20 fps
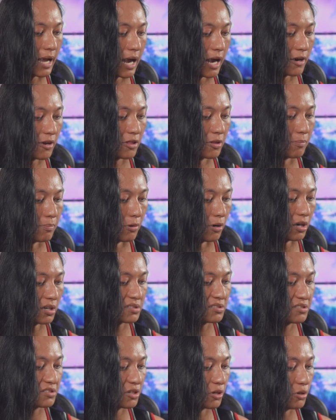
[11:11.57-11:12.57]
out of the
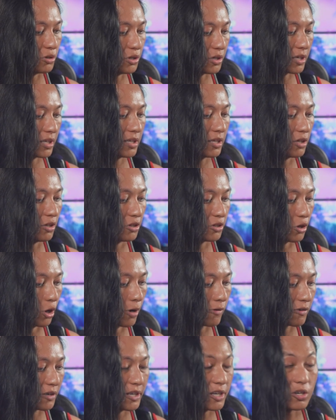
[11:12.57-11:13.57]
box, so you can
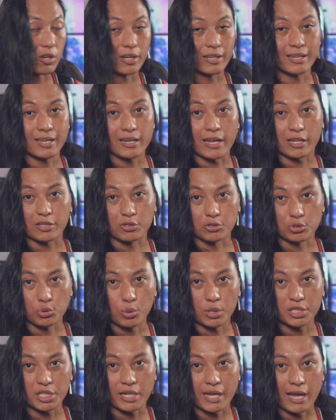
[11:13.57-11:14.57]
go over here and connect your
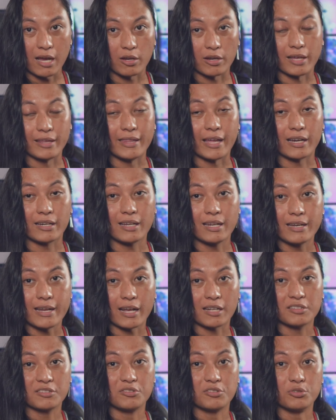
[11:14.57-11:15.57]
Twitch account and then
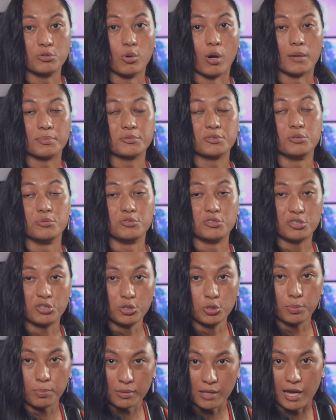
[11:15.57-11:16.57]
connect to up to
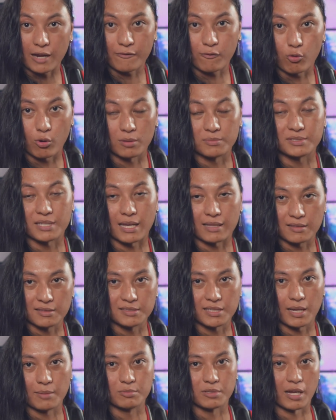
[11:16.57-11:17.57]
two platforms at the
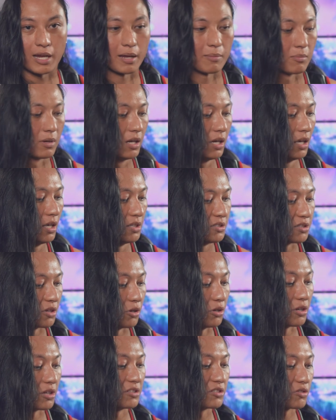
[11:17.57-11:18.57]
same time. So
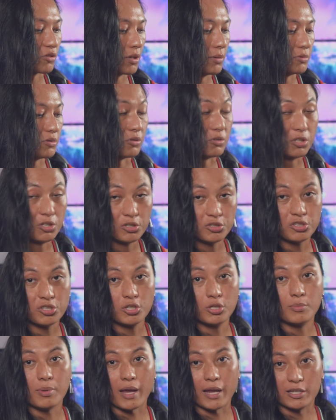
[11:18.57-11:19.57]
you can stream to
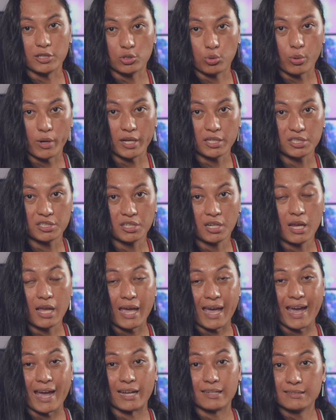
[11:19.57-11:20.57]
YouTube and Twitch
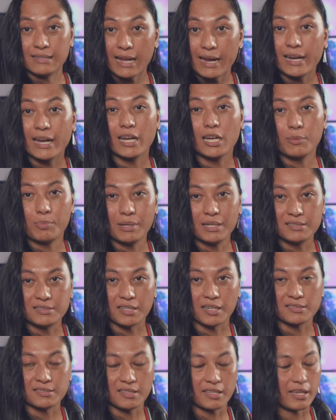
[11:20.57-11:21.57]
at 1080p
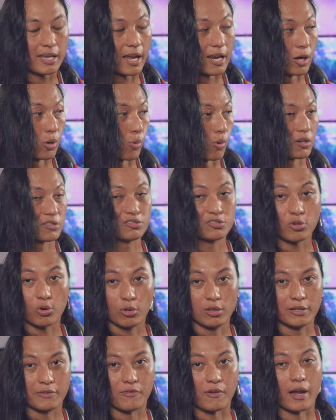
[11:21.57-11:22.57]
60 and it works
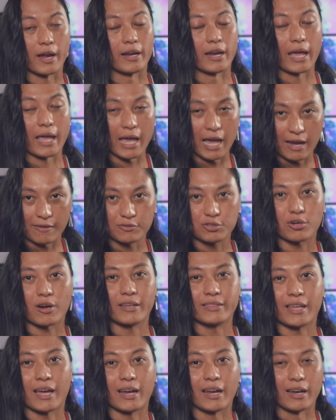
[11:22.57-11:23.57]
totally fine. I have
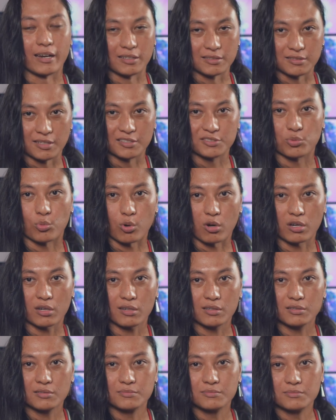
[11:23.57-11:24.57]
tried that and it does
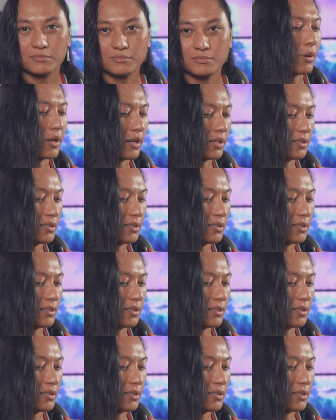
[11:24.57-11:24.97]
work. But for now, I'm gonna